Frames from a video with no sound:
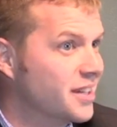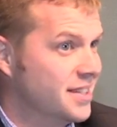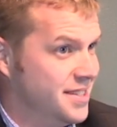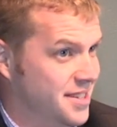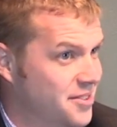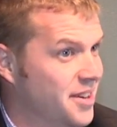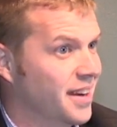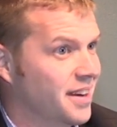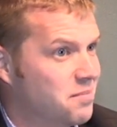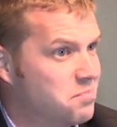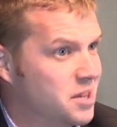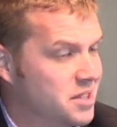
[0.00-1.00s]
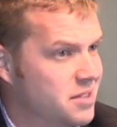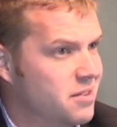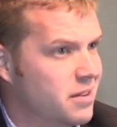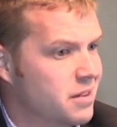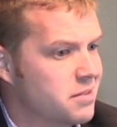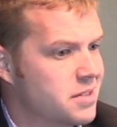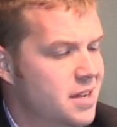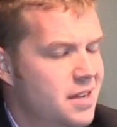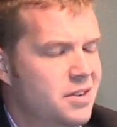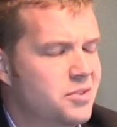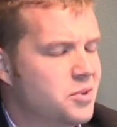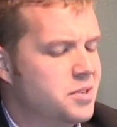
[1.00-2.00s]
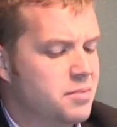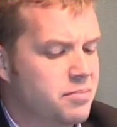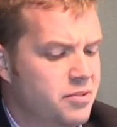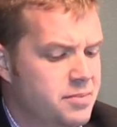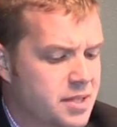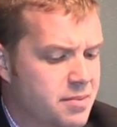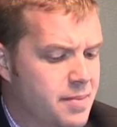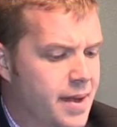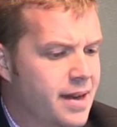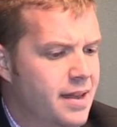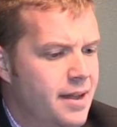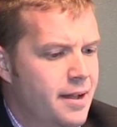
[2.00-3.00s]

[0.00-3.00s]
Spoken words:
considering those. There's always improvements to be made.